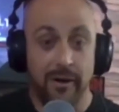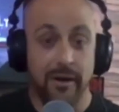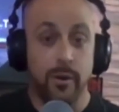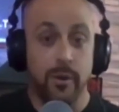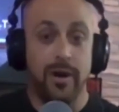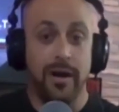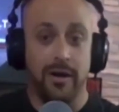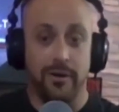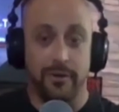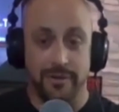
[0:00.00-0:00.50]

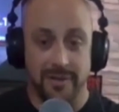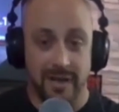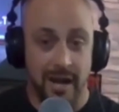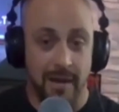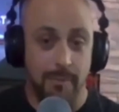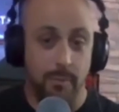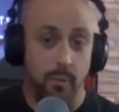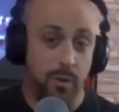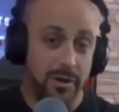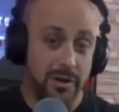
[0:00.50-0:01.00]
very
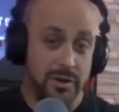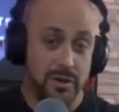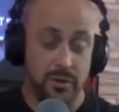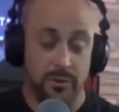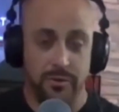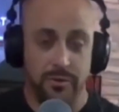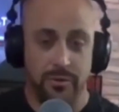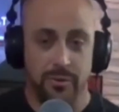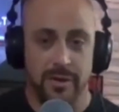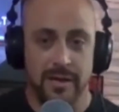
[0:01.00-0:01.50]
well, top
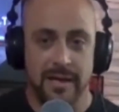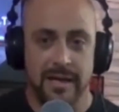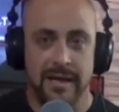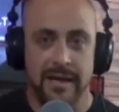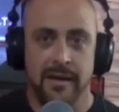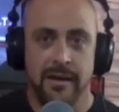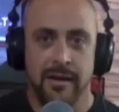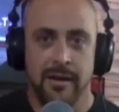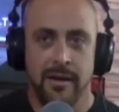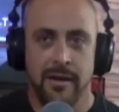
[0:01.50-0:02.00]
1, 2,
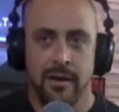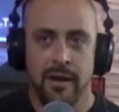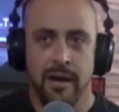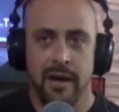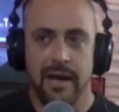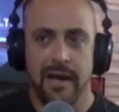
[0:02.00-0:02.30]
3.